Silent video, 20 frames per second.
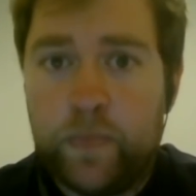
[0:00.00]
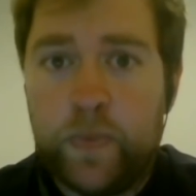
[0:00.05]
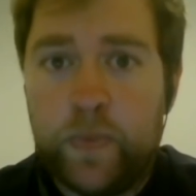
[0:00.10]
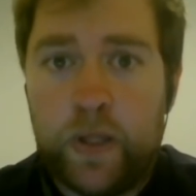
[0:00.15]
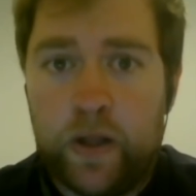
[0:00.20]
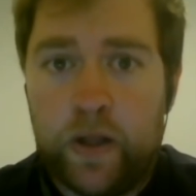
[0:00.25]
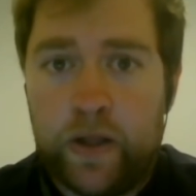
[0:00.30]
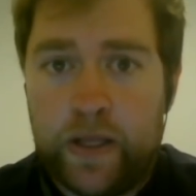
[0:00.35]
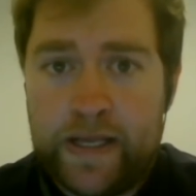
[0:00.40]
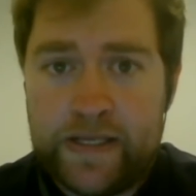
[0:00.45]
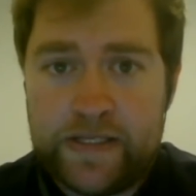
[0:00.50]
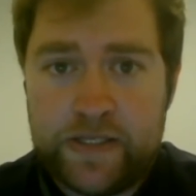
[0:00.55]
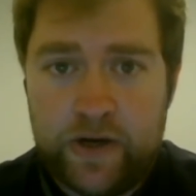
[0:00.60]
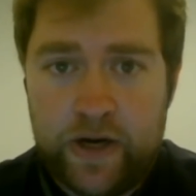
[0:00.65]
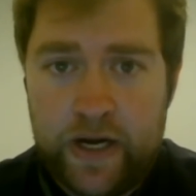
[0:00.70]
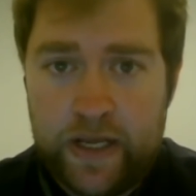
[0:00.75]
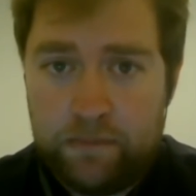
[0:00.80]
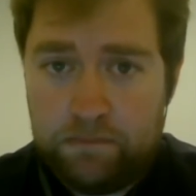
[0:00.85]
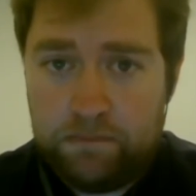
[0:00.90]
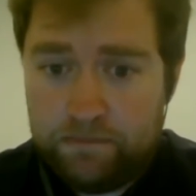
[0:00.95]
He'll answer
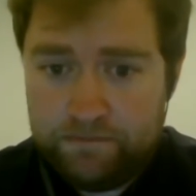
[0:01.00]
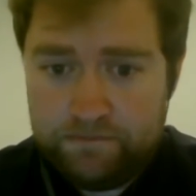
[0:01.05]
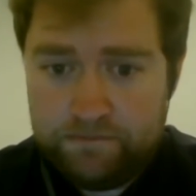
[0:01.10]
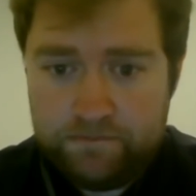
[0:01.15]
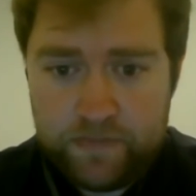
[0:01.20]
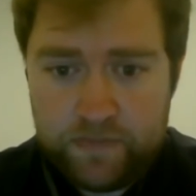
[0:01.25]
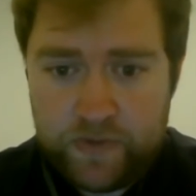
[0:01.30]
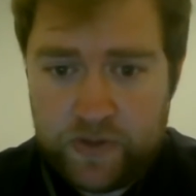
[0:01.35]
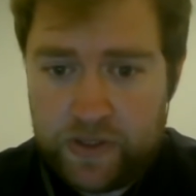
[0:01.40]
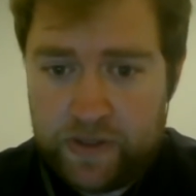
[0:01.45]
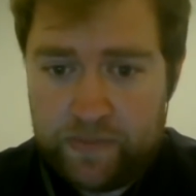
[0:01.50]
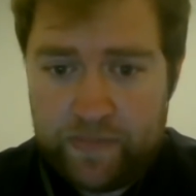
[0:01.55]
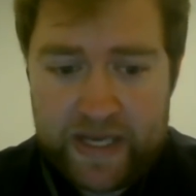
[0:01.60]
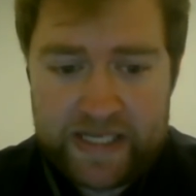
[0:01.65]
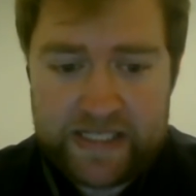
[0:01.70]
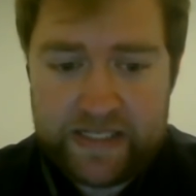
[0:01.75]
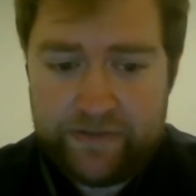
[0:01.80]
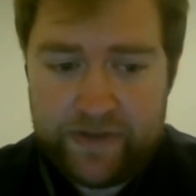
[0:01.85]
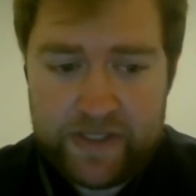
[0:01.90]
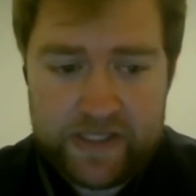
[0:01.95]
it to the
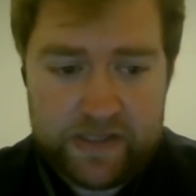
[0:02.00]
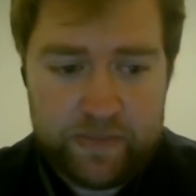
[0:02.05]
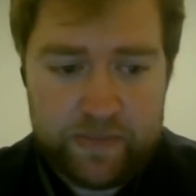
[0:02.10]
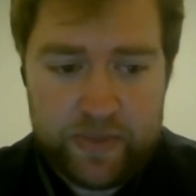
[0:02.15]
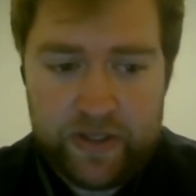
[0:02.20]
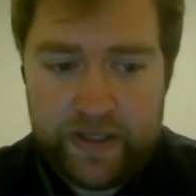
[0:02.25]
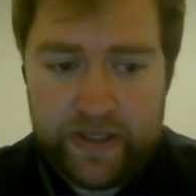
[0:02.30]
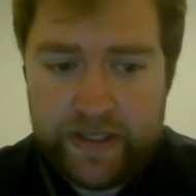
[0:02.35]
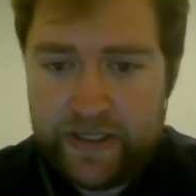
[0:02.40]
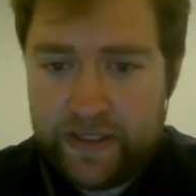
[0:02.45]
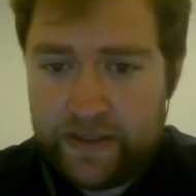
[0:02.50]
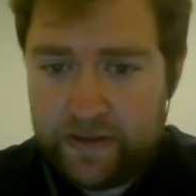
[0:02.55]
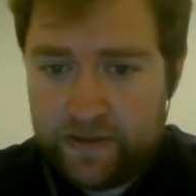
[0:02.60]
best of his ability.